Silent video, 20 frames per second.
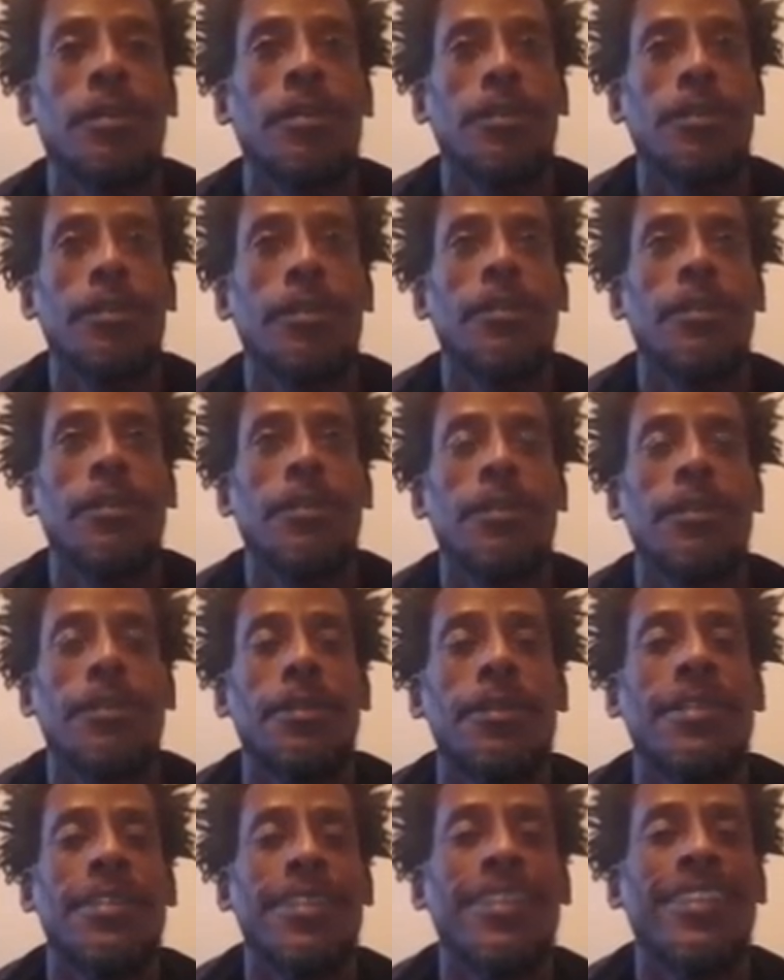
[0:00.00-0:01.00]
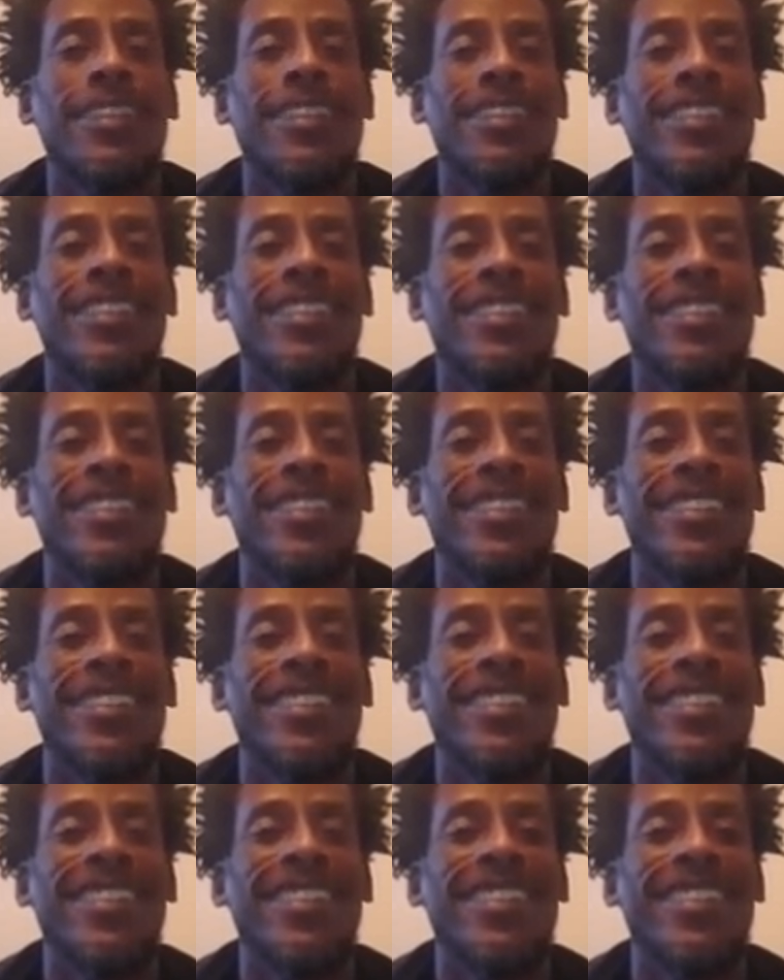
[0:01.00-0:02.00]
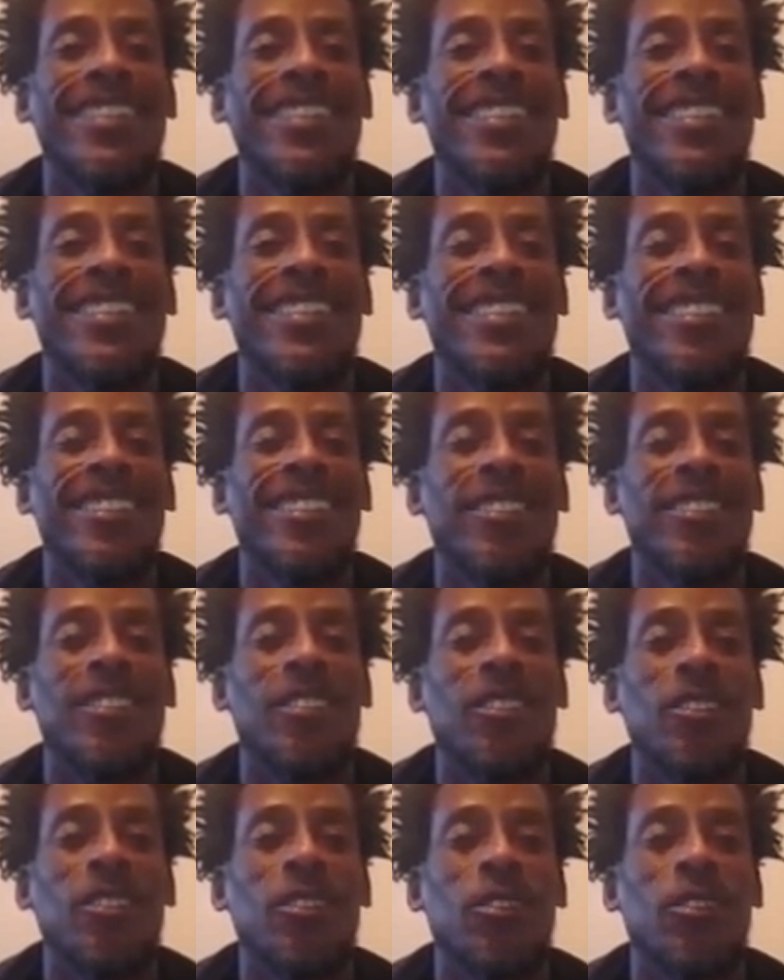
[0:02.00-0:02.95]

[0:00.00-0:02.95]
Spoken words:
[no speech]